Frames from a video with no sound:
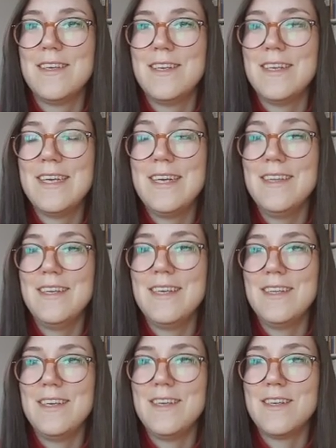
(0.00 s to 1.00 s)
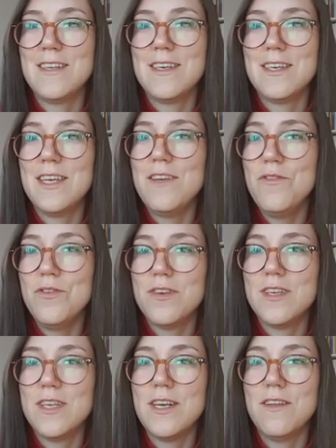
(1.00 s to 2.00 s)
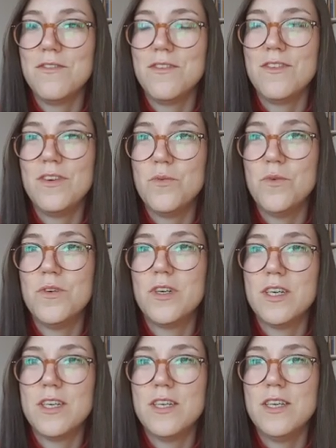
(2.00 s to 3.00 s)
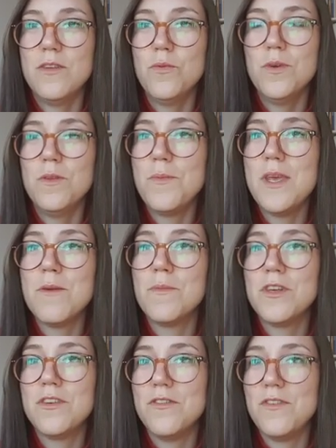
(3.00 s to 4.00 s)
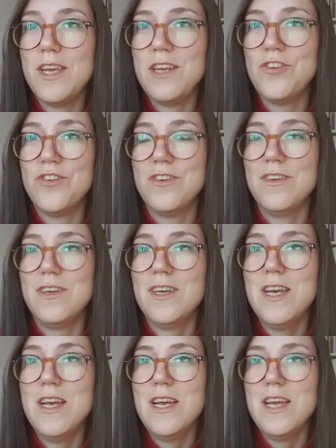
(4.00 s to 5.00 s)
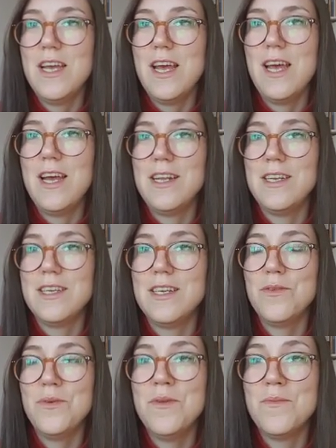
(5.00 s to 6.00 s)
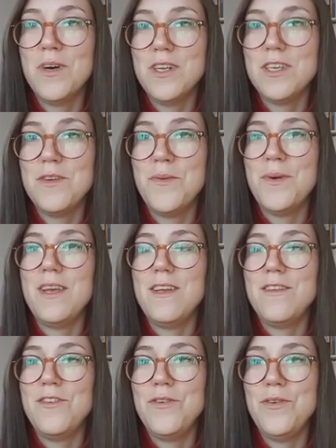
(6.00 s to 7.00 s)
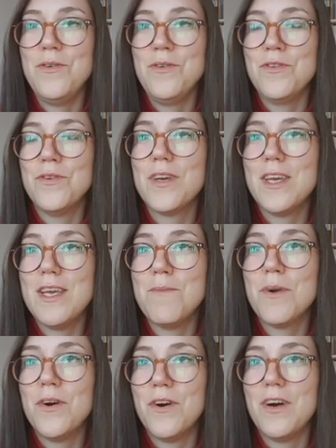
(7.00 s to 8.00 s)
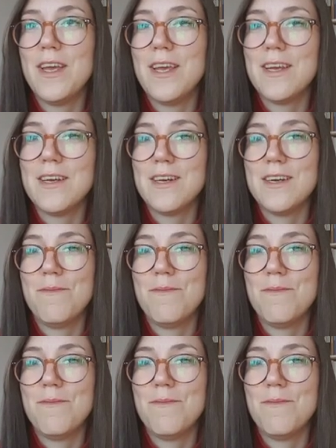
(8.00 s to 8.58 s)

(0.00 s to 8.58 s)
daily list, give yourself a reward. That will be a motivation, and that will motivate you to keep going.